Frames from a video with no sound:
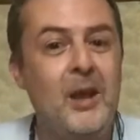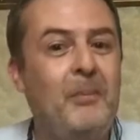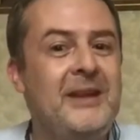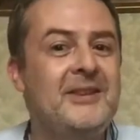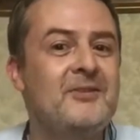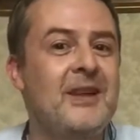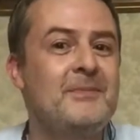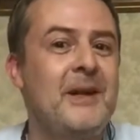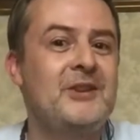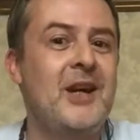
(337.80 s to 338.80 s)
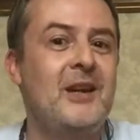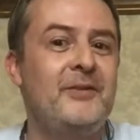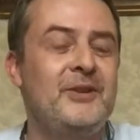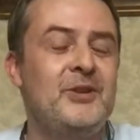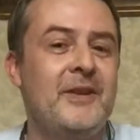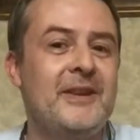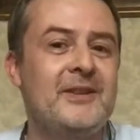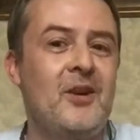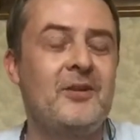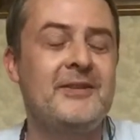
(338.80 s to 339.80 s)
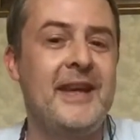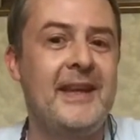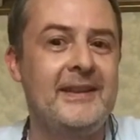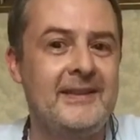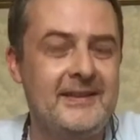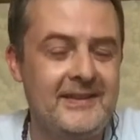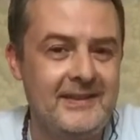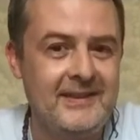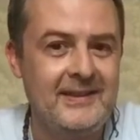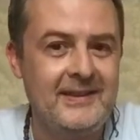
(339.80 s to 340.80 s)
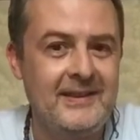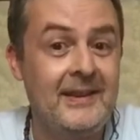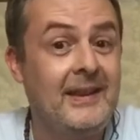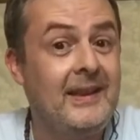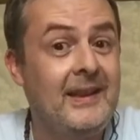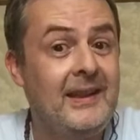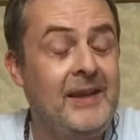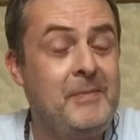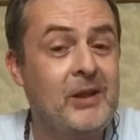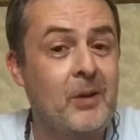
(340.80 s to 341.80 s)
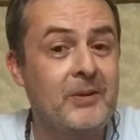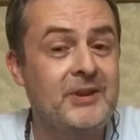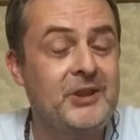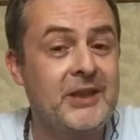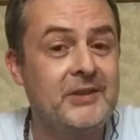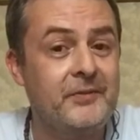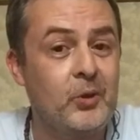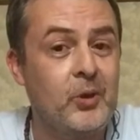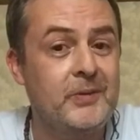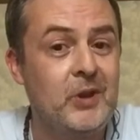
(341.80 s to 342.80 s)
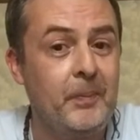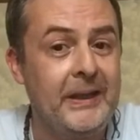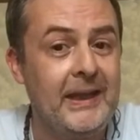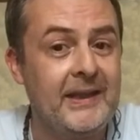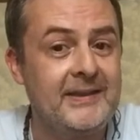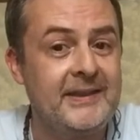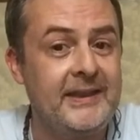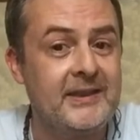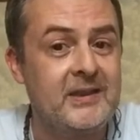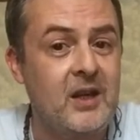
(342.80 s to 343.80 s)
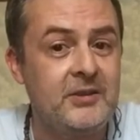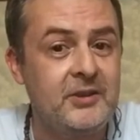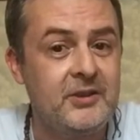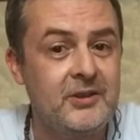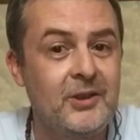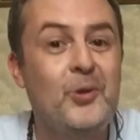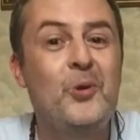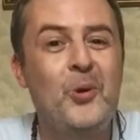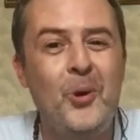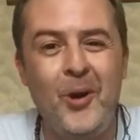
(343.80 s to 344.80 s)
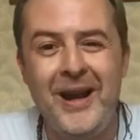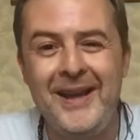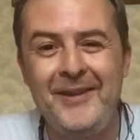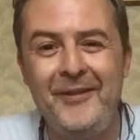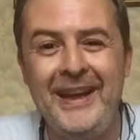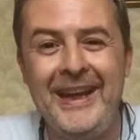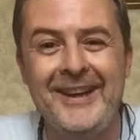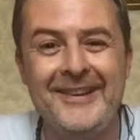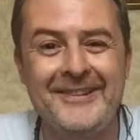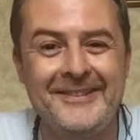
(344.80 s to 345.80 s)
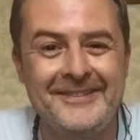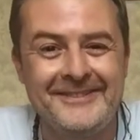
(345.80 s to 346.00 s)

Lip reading: Please subscribe to my channel if you enjoyed this content. Leave me a comment or suggestion for upcoming topic you'd like to see discussed. Or like the video.